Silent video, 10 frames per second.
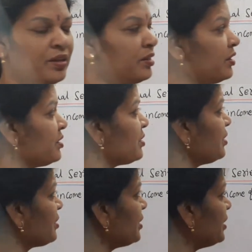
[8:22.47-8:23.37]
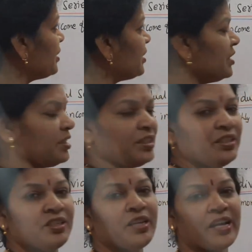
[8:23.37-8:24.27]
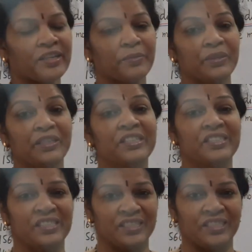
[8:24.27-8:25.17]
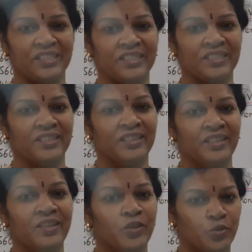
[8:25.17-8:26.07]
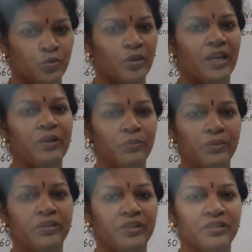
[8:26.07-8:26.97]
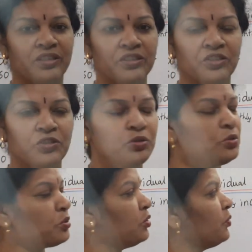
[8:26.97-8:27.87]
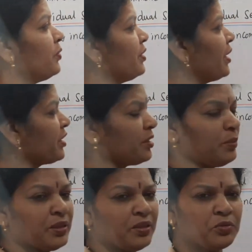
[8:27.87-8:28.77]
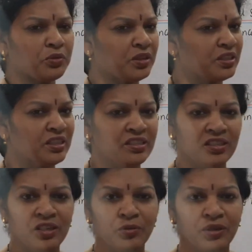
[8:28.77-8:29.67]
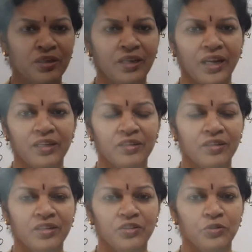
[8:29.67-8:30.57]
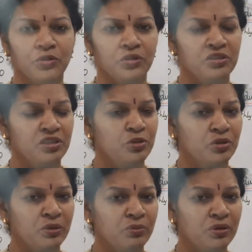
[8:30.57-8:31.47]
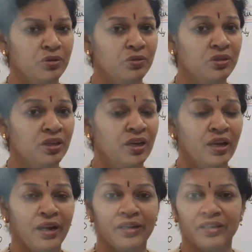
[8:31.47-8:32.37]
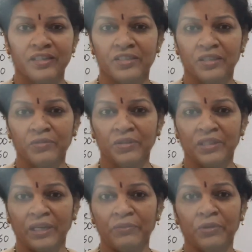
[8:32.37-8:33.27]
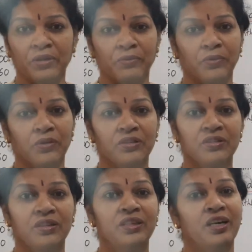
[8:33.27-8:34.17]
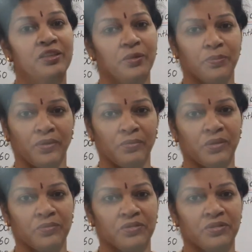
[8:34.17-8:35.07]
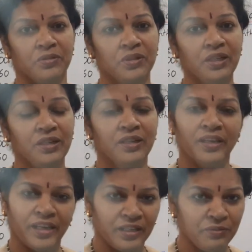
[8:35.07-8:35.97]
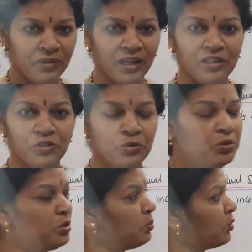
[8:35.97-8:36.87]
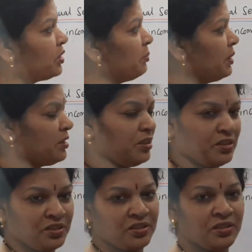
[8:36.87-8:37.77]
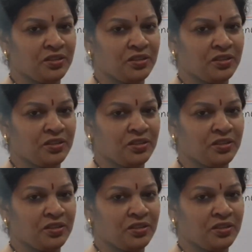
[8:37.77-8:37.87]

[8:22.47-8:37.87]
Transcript: This is easy. Direct method is easy. So I would suggest you to go for direct method so that easily you can calculate, you easily you can work out, and rest of the time you can focus on the other problems. Okay. Anyway, I'll show you both the methods.